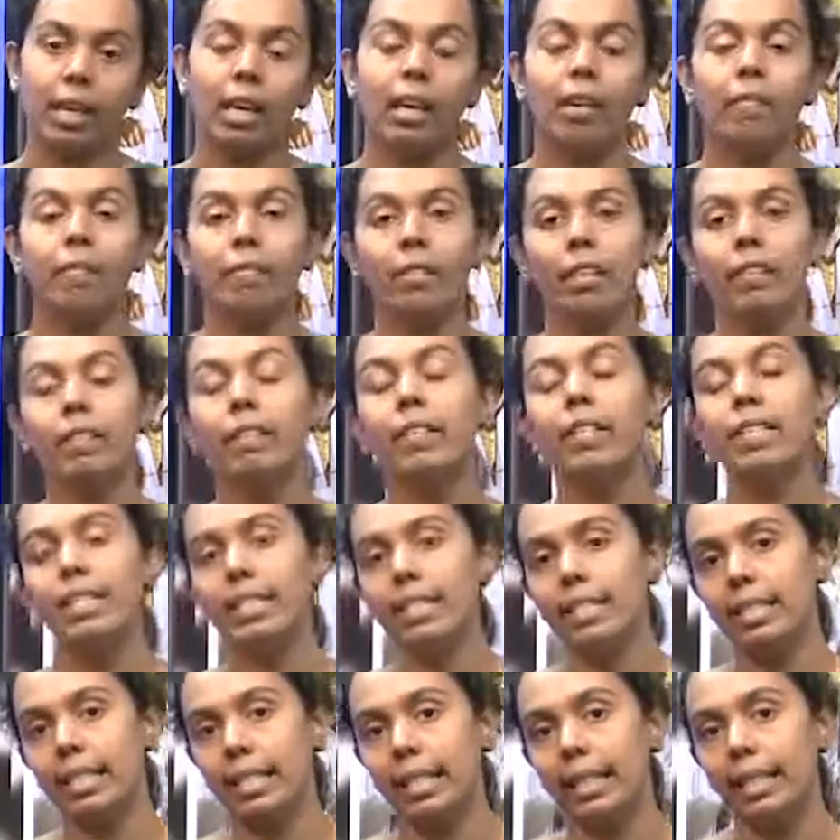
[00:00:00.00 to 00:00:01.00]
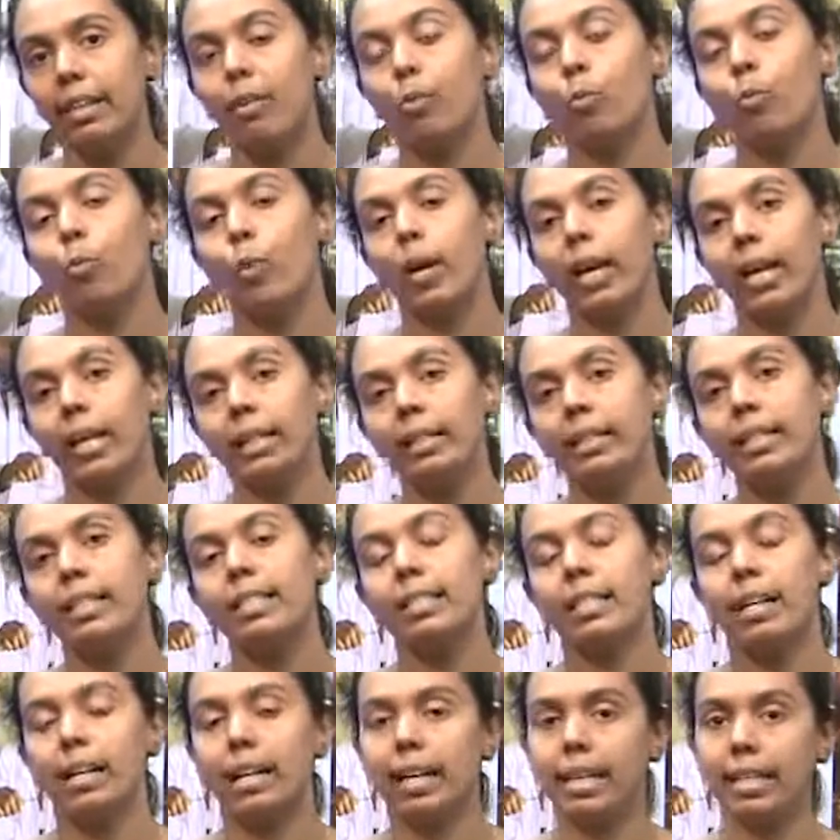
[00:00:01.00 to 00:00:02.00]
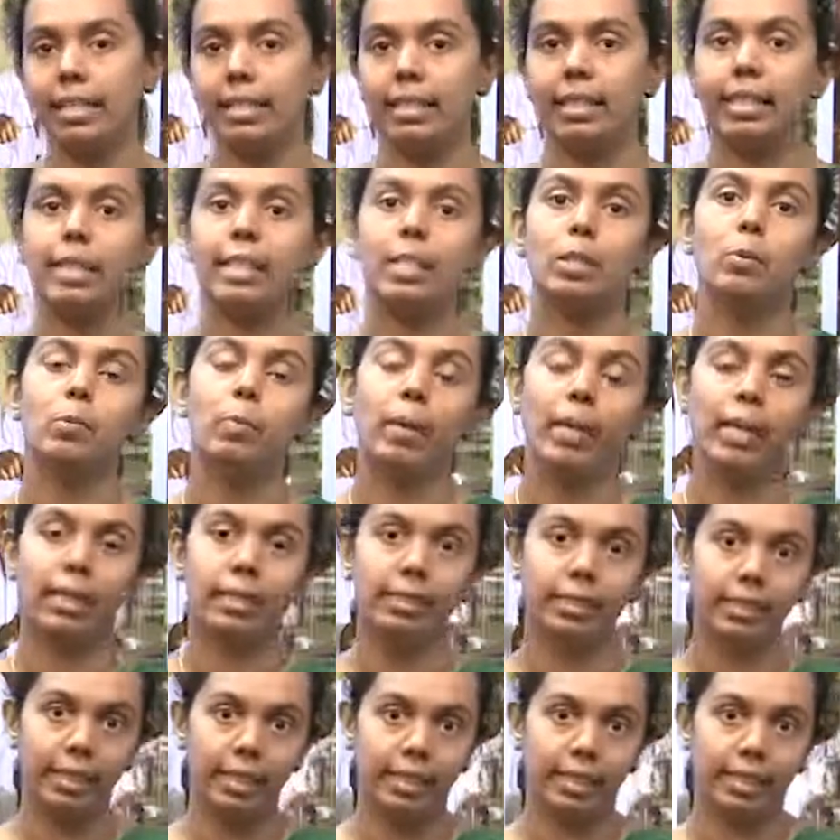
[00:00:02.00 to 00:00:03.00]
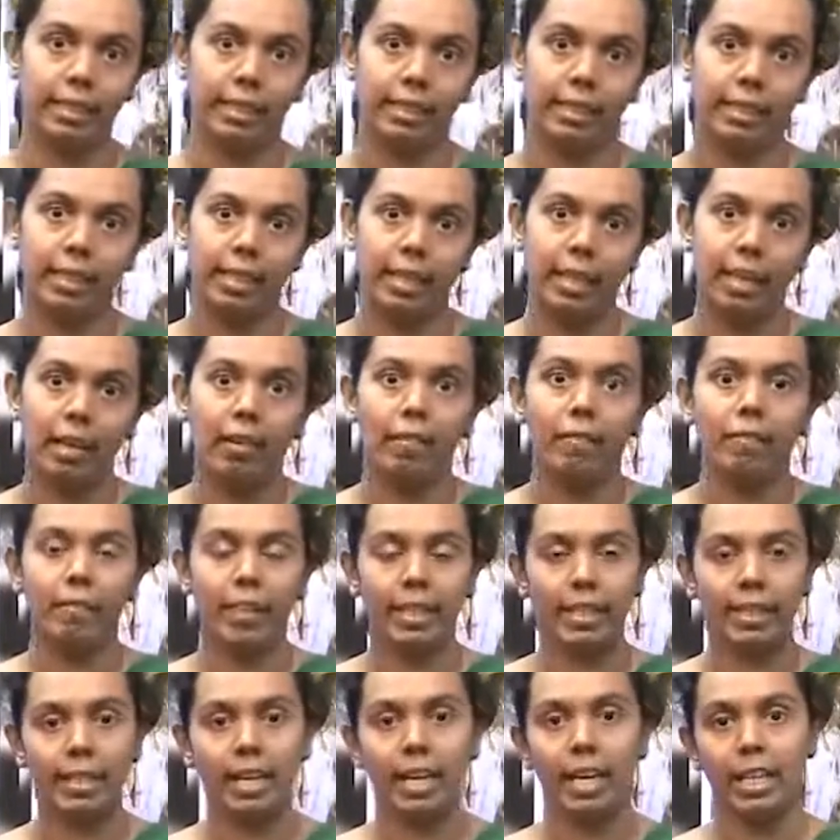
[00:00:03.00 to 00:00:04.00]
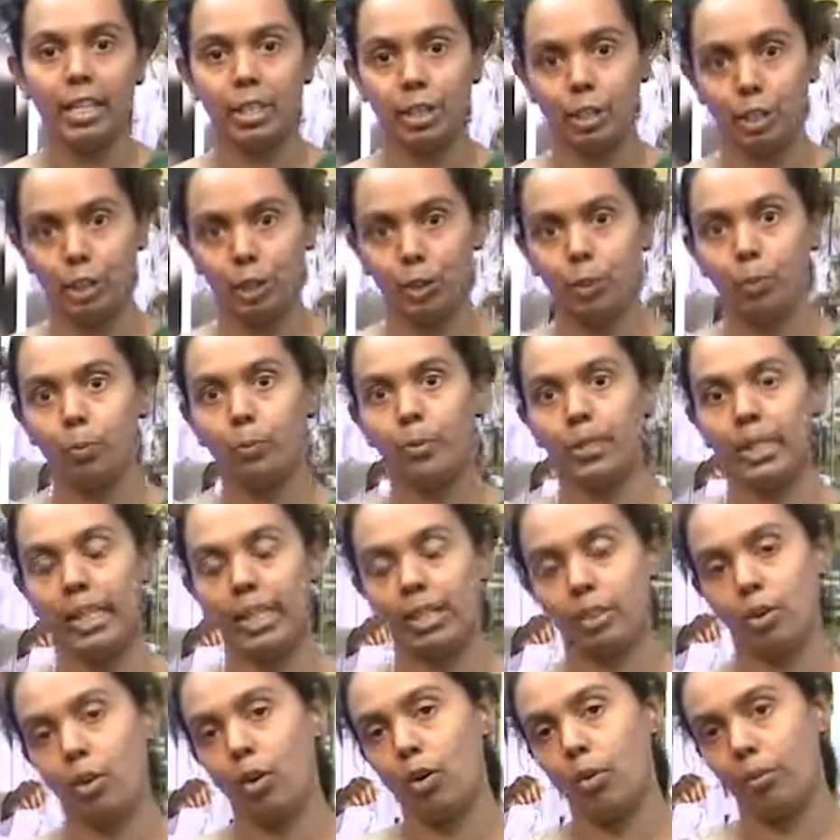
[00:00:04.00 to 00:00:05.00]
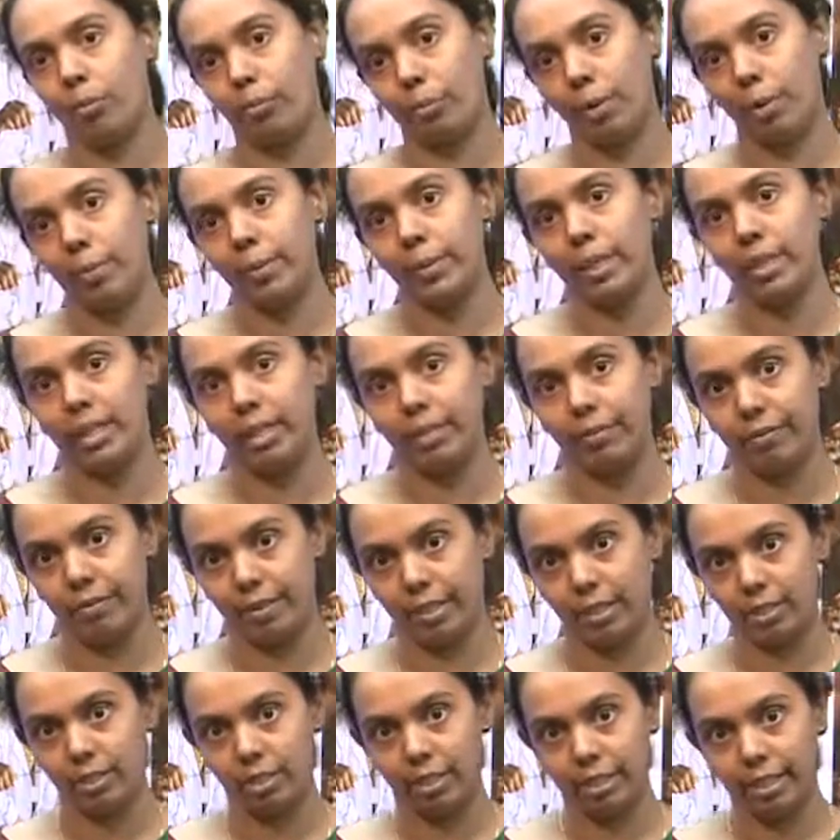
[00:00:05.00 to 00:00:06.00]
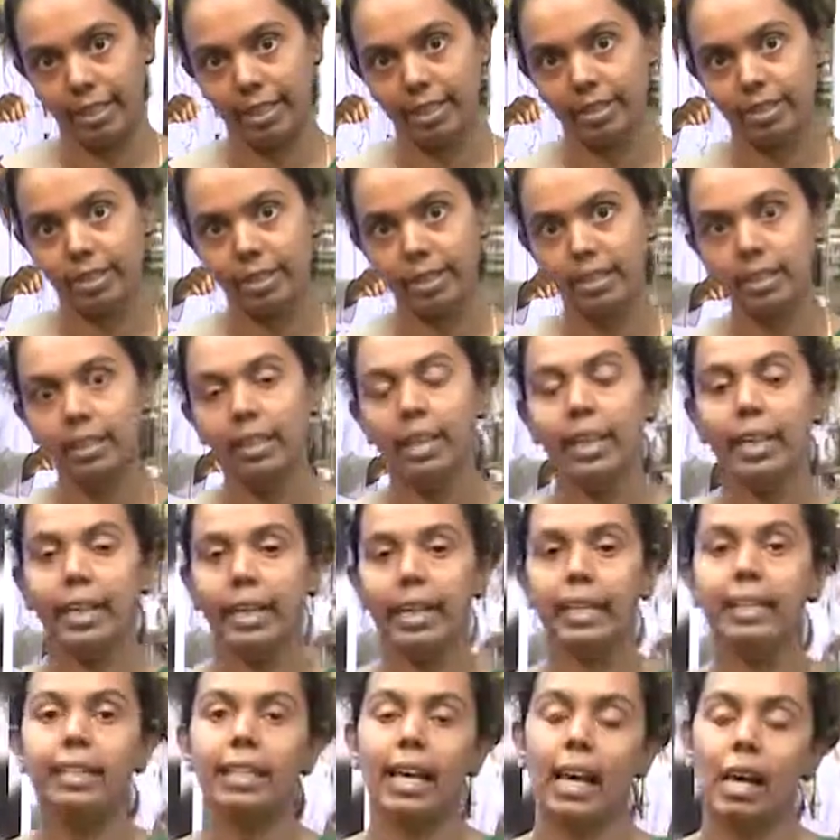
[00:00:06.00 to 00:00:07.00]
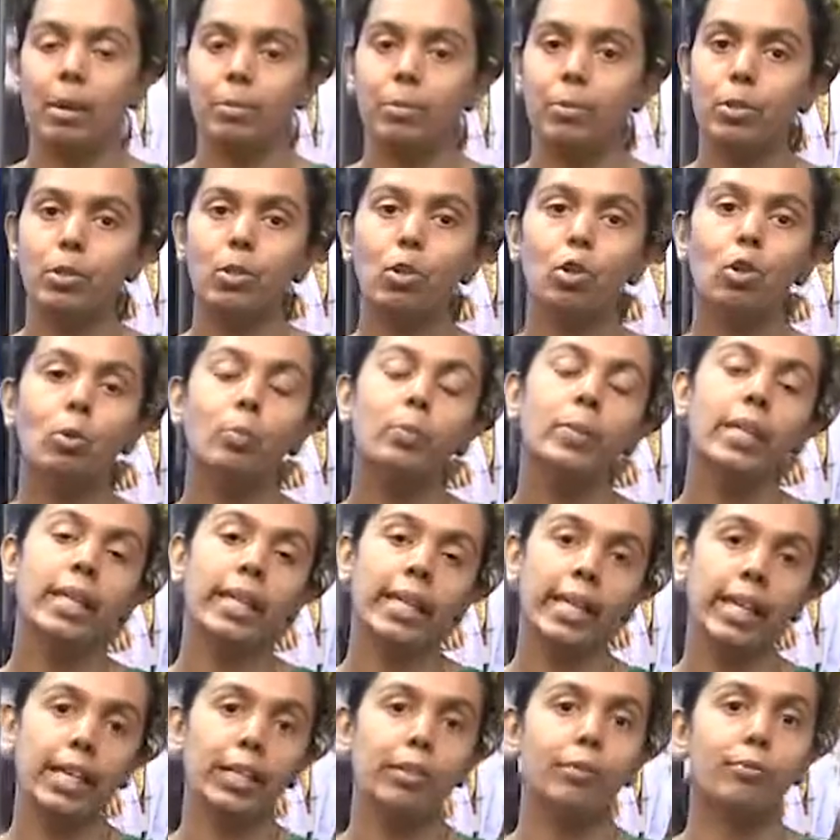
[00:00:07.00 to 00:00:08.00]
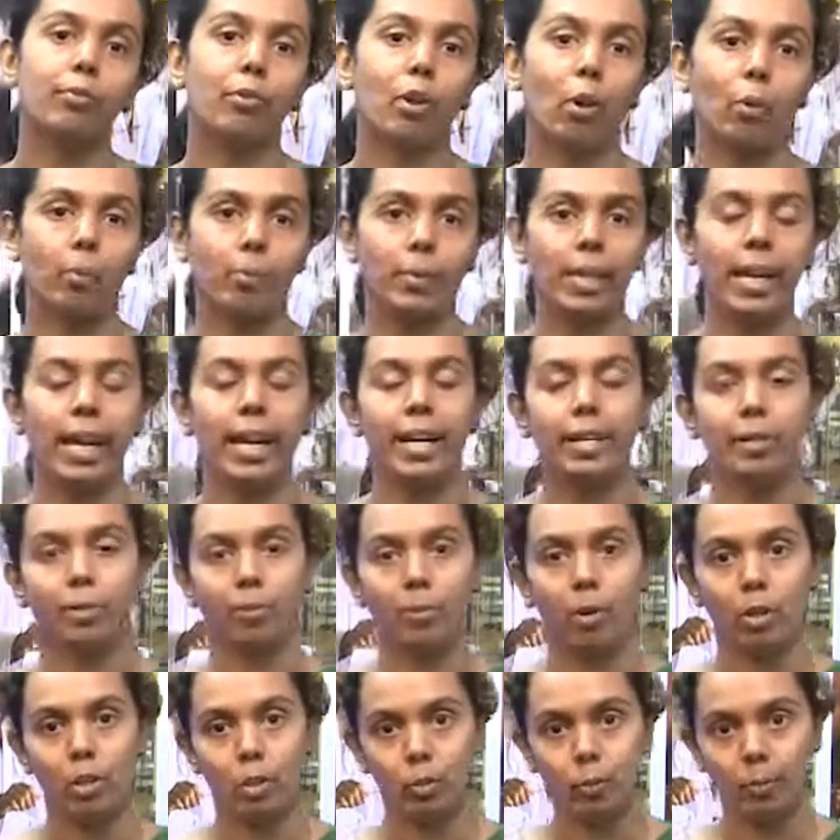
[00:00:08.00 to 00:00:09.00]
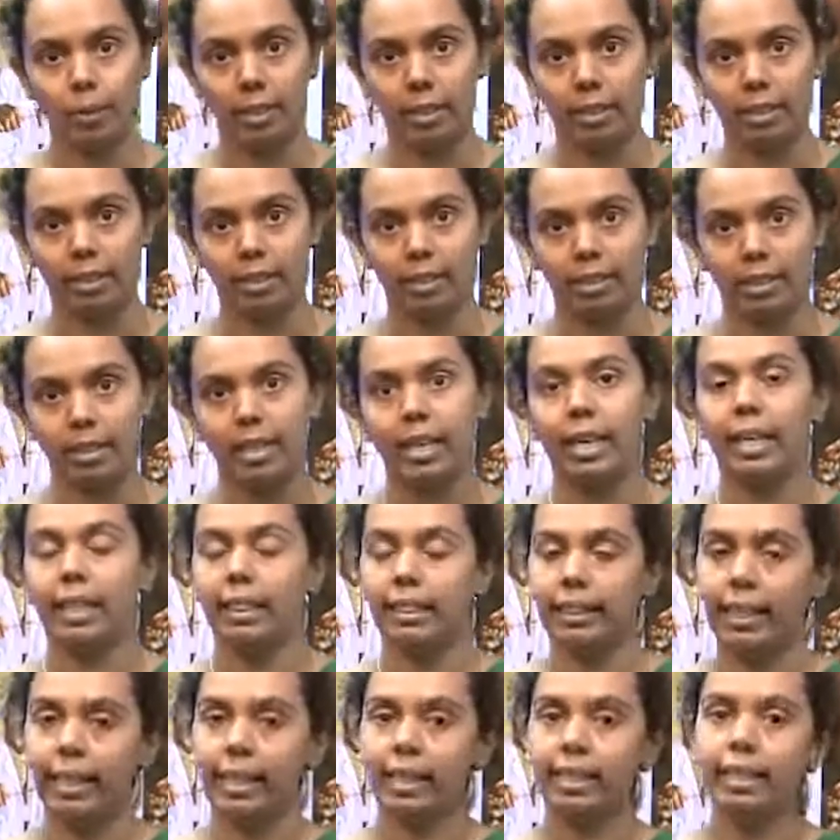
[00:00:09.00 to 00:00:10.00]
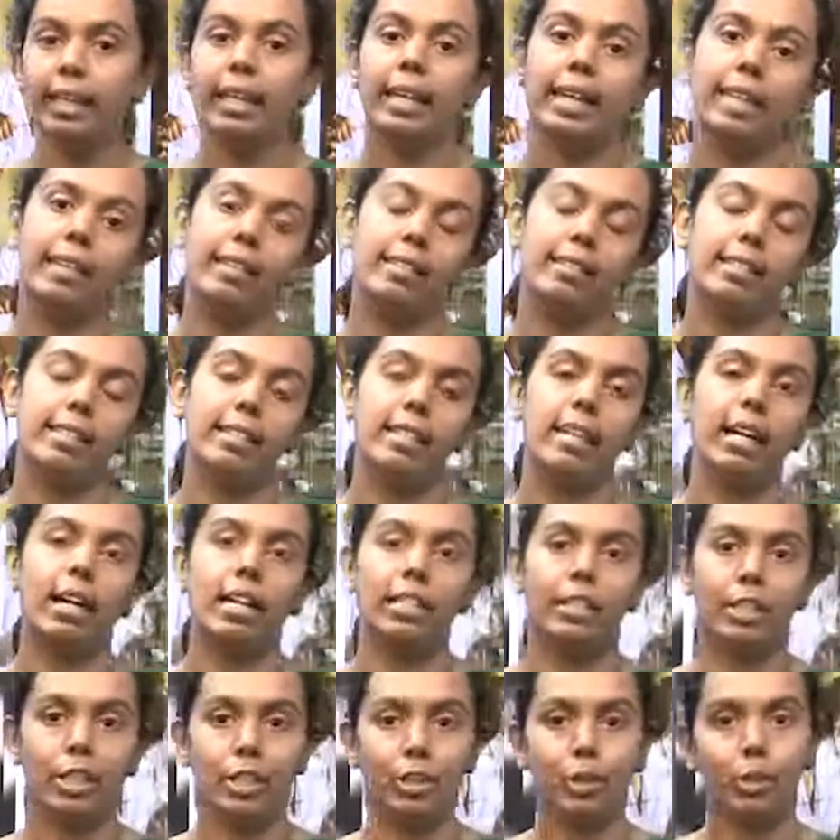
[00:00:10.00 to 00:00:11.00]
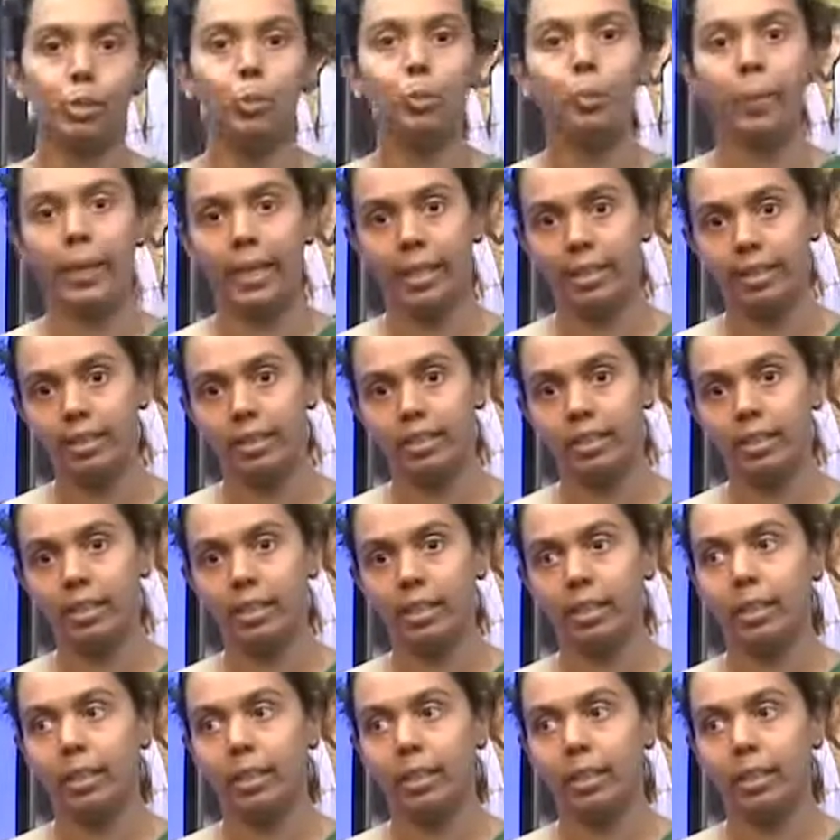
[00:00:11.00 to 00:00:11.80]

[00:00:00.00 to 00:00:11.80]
We will see why this ice is melting. When the ice cube take off from the refrigerator, it absorbed the heat from the atmosphere. Then it started to melt.